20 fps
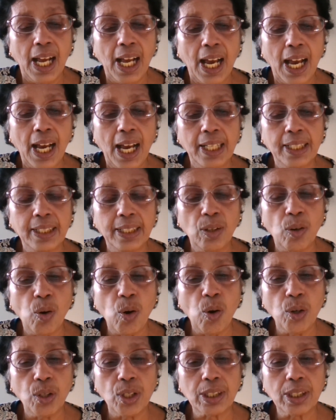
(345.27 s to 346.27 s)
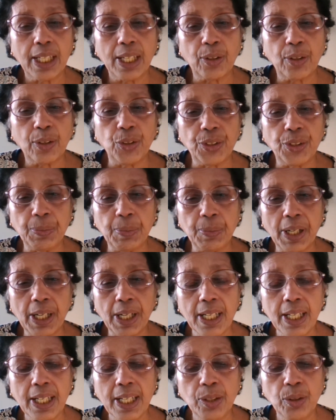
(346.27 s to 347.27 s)
and owner's equity
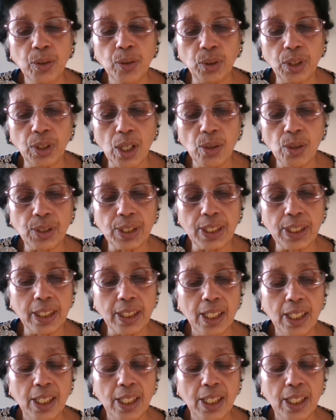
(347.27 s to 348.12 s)
by 2,000.